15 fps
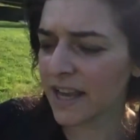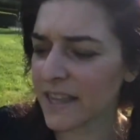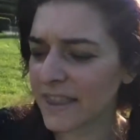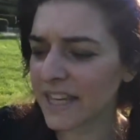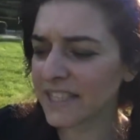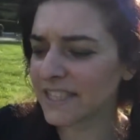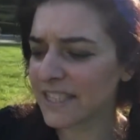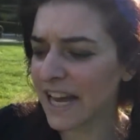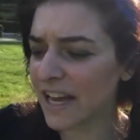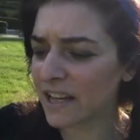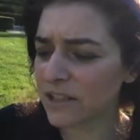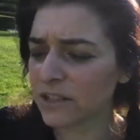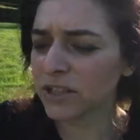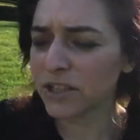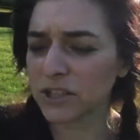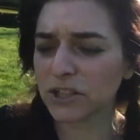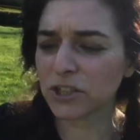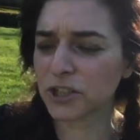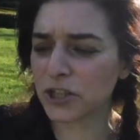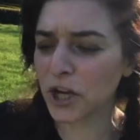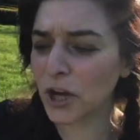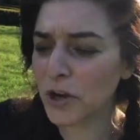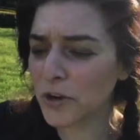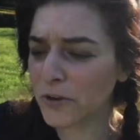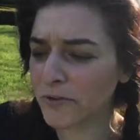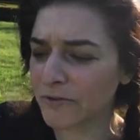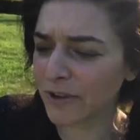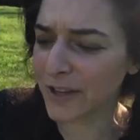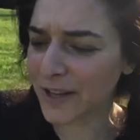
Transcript: They shall Jove.